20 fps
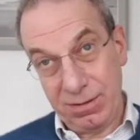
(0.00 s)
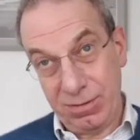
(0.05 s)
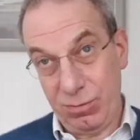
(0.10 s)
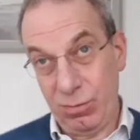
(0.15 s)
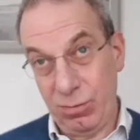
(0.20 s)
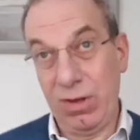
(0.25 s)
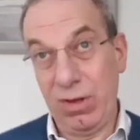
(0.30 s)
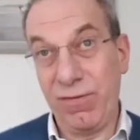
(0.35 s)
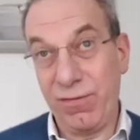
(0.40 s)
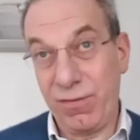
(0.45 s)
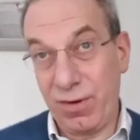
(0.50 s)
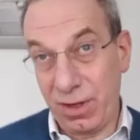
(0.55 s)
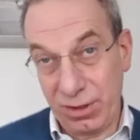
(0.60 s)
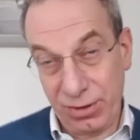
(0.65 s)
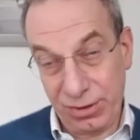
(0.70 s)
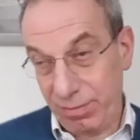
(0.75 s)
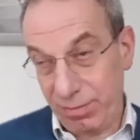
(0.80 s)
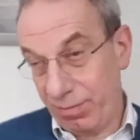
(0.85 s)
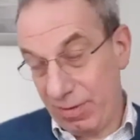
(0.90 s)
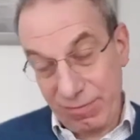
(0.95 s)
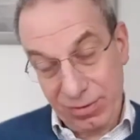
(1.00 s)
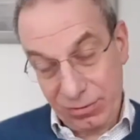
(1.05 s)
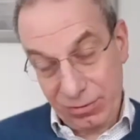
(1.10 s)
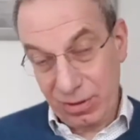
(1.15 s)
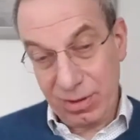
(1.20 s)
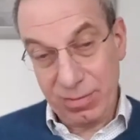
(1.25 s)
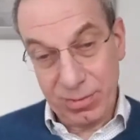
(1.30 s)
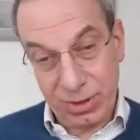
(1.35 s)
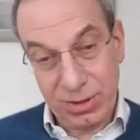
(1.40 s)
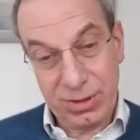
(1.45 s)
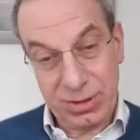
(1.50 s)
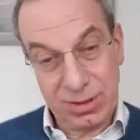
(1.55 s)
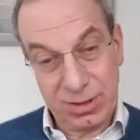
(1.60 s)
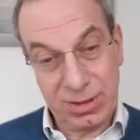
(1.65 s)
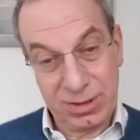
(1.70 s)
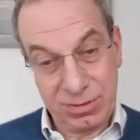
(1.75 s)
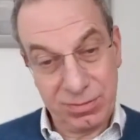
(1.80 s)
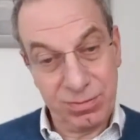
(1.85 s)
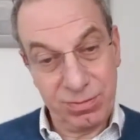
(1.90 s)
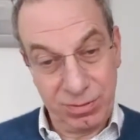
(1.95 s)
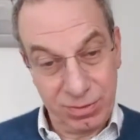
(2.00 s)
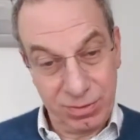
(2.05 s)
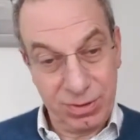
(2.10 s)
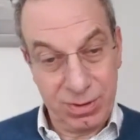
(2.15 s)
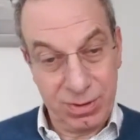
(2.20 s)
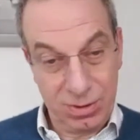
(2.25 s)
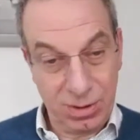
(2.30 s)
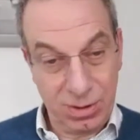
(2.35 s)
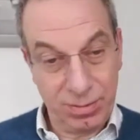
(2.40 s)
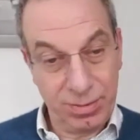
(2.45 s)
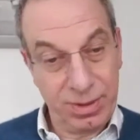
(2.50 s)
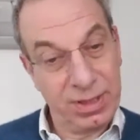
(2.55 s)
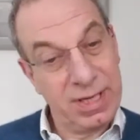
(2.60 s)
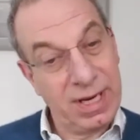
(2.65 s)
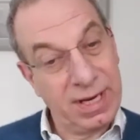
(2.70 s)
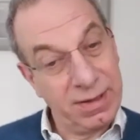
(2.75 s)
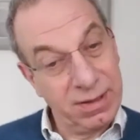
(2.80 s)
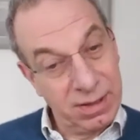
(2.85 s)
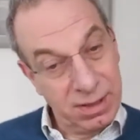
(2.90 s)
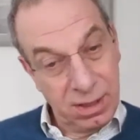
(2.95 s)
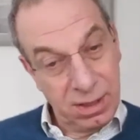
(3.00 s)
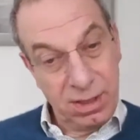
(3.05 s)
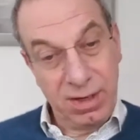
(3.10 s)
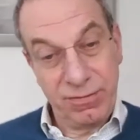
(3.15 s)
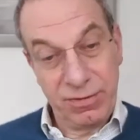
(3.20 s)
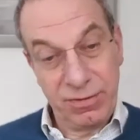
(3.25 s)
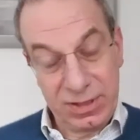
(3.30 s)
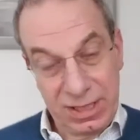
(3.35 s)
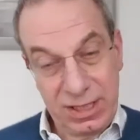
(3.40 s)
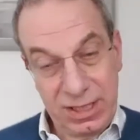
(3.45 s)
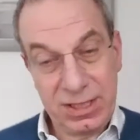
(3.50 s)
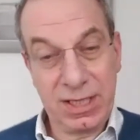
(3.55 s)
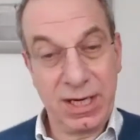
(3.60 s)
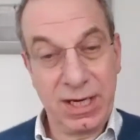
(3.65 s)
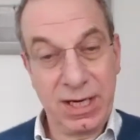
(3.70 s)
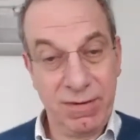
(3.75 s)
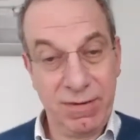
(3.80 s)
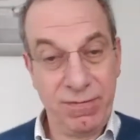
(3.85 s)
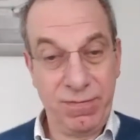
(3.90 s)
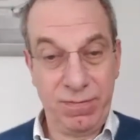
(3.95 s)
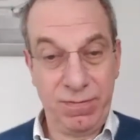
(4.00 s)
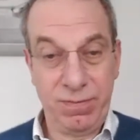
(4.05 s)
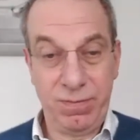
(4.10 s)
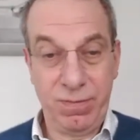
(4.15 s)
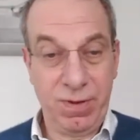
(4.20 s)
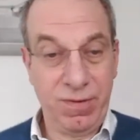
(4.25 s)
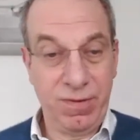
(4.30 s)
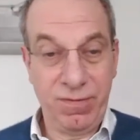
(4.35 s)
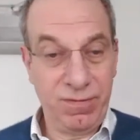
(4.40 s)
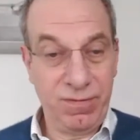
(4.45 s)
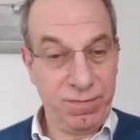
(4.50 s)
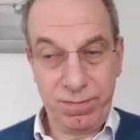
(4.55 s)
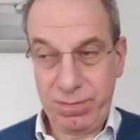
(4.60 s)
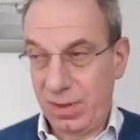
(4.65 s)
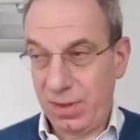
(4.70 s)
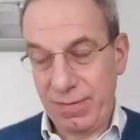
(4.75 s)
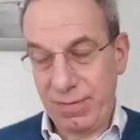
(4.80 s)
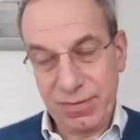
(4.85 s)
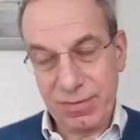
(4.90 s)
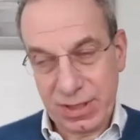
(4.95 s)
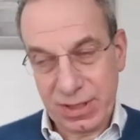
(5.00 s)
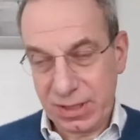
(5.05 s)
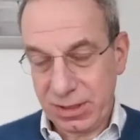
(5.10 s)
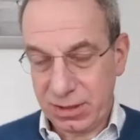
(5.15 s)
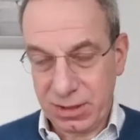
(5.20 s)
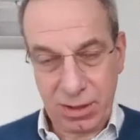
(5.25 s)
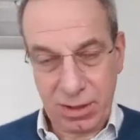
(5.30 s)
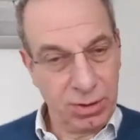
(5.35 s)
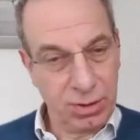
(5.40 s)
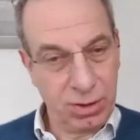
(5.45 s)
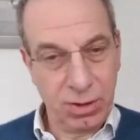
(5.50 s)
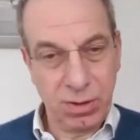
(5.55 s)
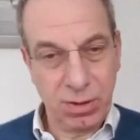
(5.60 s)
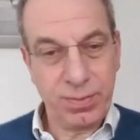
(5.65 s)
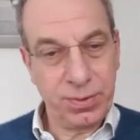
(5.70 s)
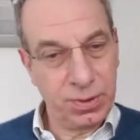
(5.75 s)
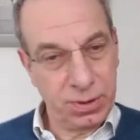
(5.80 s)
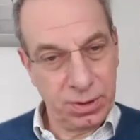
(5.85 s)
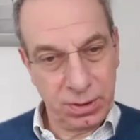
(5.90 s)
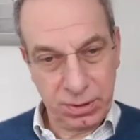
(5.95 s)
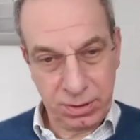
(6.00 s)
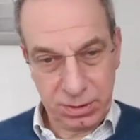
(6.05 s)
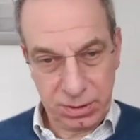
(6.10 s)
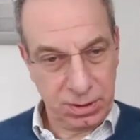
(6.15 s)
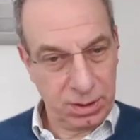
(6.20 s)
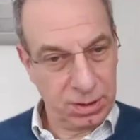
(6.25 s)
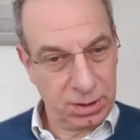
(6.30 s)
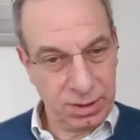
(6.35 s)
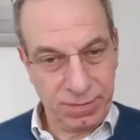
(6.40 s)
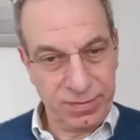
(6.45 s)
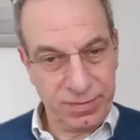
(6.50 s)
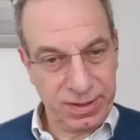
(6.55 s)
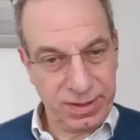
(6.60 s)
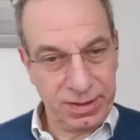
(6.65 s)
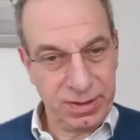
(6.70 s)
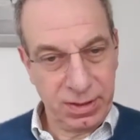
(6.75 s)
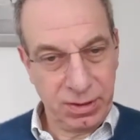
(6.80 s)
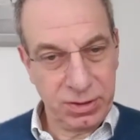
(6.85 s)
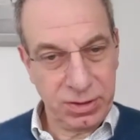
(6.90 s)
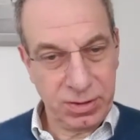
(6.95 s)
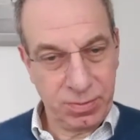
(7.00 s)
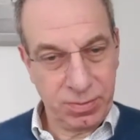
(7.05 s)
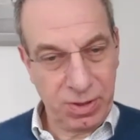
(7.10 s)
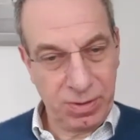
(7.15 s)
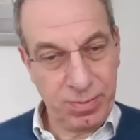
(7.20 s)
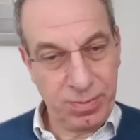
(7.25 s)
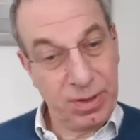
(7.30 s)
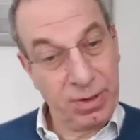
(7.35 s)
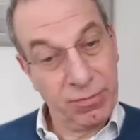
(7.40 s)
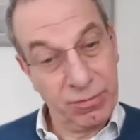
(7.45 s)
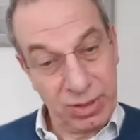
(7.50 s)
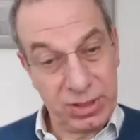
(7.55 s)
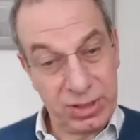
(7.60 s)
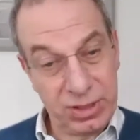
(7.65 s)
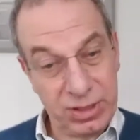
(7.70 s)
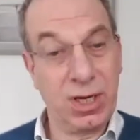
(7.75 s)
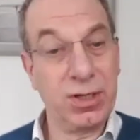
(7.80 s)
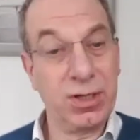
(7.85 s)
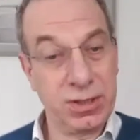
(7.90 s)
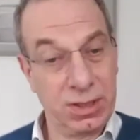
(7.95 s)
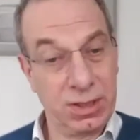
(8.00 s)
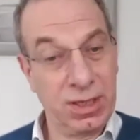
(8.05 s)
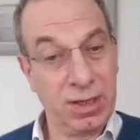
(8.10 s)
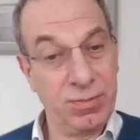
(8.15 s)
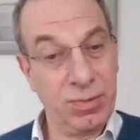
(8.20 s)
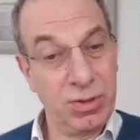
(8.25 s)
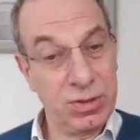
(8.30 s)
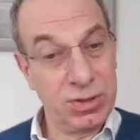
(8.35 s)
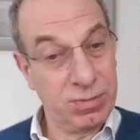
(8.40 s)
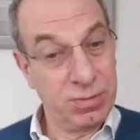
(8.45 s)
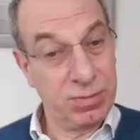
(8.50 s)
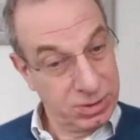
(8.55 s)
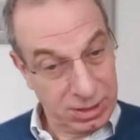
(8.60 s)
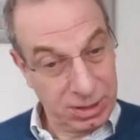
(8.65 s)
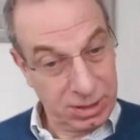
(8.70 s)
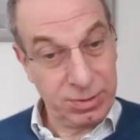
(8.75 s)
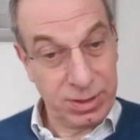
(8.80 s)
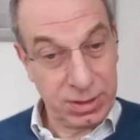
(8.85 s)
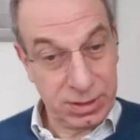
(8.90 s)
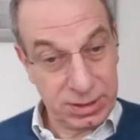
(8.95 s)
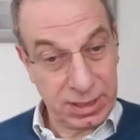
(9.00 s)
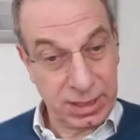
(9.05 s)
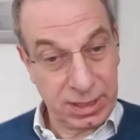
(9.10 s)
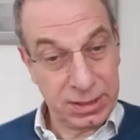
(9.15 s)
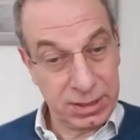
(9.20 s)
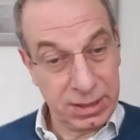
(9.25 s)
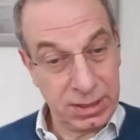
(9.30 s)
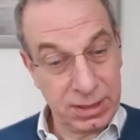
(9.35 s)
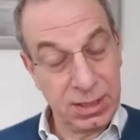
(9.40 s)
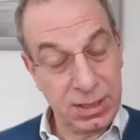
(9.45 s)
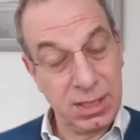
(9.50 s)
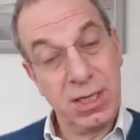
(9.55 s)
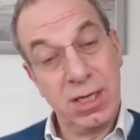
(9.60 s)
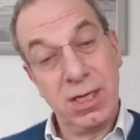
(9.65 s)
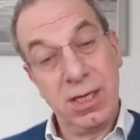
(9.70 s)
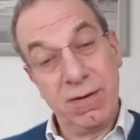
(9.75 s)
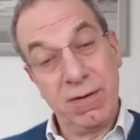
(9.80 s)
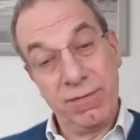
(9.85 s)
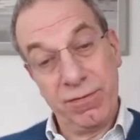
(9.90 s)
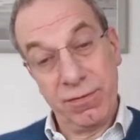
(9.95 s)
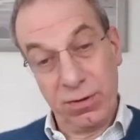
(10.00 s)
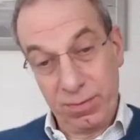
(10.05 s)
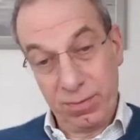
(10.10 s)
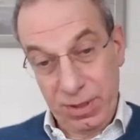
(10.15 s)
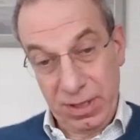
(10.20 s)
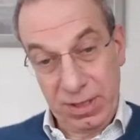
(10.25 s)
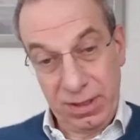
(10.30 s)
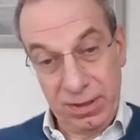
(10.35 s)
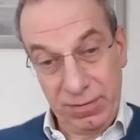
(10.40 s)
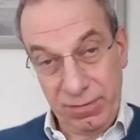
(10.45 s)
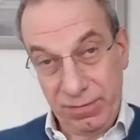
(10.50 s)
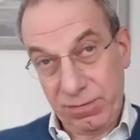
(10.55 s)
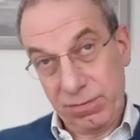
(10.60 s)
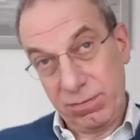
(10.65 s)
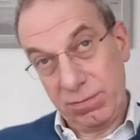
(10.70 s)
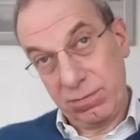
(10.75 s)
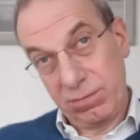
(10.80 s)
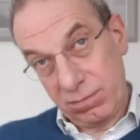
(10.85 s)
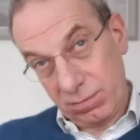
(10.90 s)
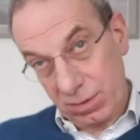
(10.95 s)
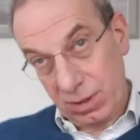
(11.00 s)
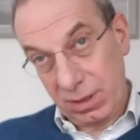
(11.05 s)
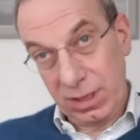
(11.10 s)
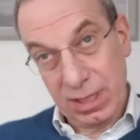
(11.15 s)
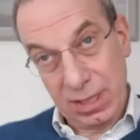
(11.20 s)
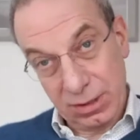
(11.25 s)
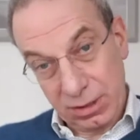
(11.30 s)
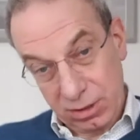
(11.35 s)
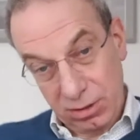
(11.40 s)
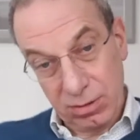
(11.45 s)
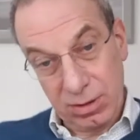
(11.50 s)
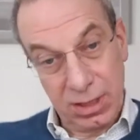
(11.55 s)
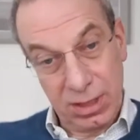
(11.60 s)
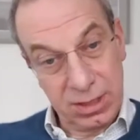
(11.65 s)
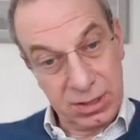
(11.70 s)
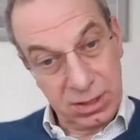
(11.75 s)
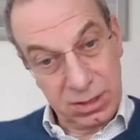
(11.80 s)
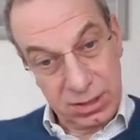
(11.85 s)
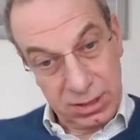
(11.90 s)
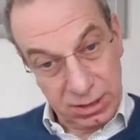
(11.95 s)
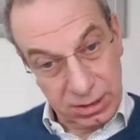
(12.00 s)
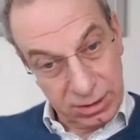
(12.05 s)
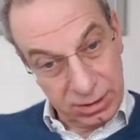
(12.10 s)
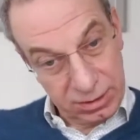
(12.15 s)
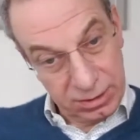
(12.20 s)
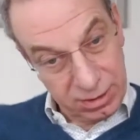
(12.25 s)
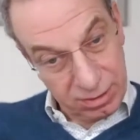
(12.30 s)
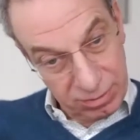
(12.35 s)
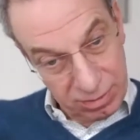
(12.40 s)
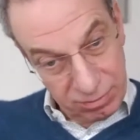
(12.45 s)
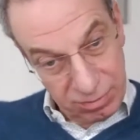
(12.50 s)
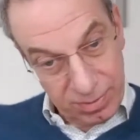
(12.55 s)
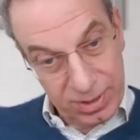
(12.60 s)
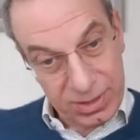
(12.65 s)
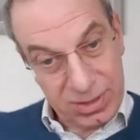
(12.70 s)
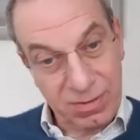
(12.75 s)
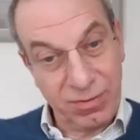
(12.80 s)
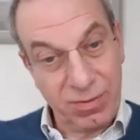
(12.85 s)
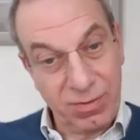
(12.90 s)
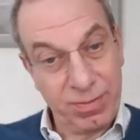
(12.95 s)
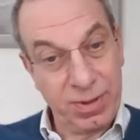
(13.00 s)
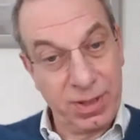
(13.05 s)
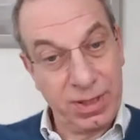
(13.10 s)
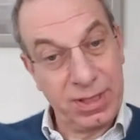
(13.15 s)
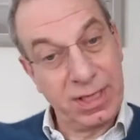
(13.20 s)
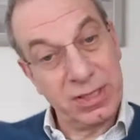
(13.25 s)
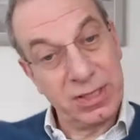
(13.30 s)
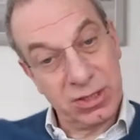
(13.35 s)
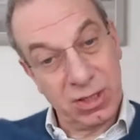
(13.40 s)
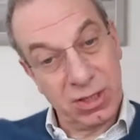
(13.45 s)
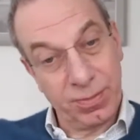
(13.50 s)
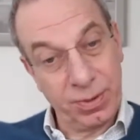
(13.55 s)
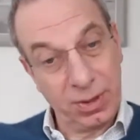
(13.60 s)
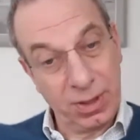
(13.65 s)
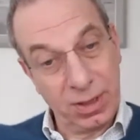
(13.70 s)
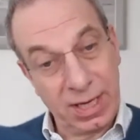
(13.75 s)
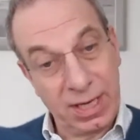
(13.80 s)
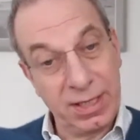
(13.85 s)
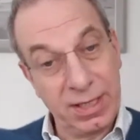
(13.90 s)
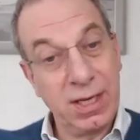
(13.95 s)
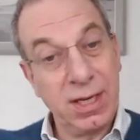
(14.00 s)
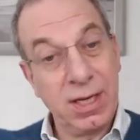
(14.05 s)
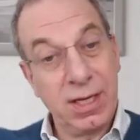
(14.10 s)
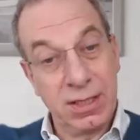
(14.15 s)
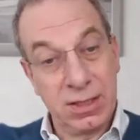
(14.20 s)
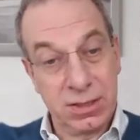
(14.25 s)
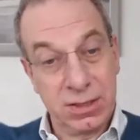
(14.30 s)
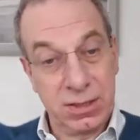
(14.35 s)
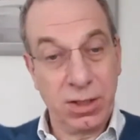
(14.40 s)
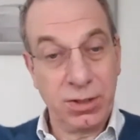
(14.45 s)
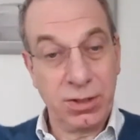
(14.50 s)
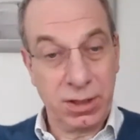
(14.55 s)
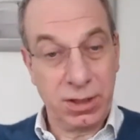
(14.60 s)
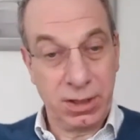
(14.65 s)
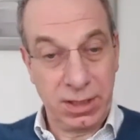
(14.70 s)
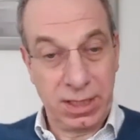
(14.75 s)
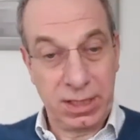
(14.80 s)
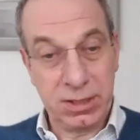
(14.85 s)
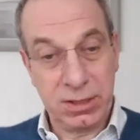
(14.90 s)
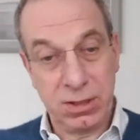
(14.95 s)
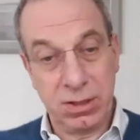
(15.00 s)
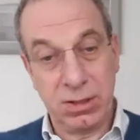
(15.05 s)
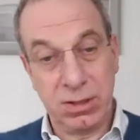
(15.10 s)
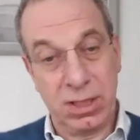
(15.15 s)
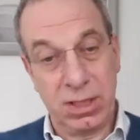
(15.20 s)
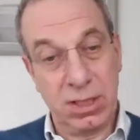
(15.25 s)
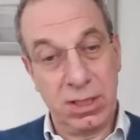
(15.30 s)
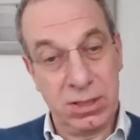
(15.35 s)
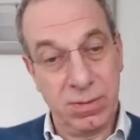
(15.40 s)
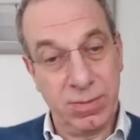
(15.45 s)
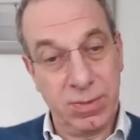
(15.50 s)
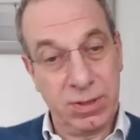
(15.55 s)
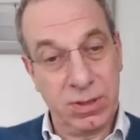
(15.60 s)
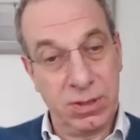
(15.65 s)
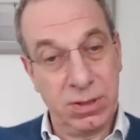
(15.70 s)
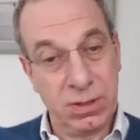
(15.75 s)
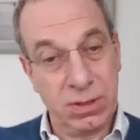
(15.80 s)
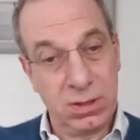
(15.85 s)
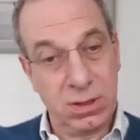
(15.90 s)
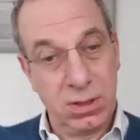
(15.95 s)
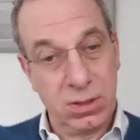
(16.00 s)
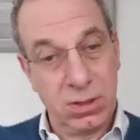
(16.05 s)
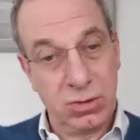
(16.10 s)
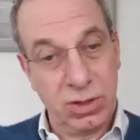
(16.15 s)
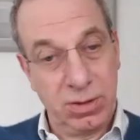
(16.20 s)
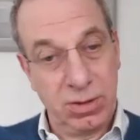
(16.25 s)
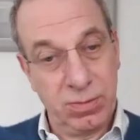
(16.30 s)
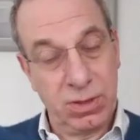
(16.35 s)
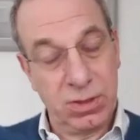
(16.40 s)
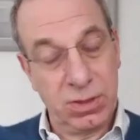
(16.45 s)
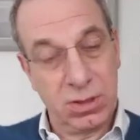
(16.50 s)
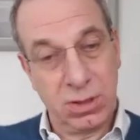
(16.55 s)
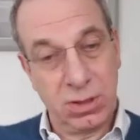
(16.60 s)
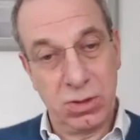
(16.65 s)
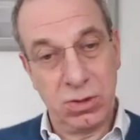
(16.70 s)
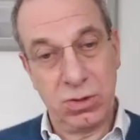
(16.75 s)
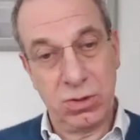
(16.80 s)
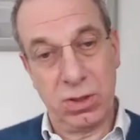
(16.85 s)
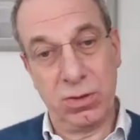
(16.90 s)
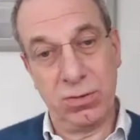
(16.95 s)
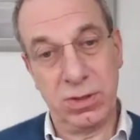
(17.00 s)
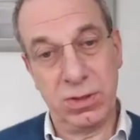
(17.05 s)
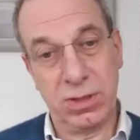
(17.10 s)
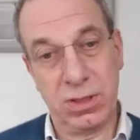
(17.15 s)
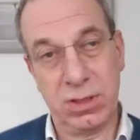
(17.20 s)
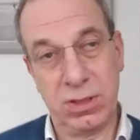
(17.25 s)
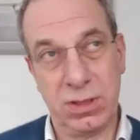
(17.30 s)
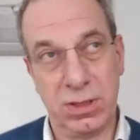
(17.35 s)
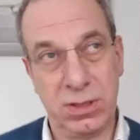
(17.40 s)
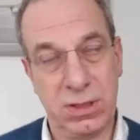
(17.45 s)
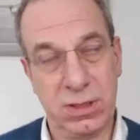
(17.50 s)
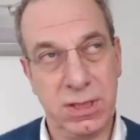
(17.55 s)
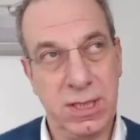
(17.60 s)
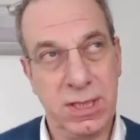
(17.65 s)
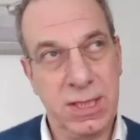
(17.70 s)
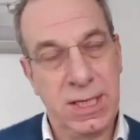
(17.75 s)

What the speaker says: we'll follow them every 3 months as we would normally. And then if there's any sign of the lymphocytes going up or lymphocytes reappearing, restarting their ibrutinib, still within static for a period of a year, 2 years until they're in remission for a period, then stopping again and starting again. So there's intermittent treatment to control resistance.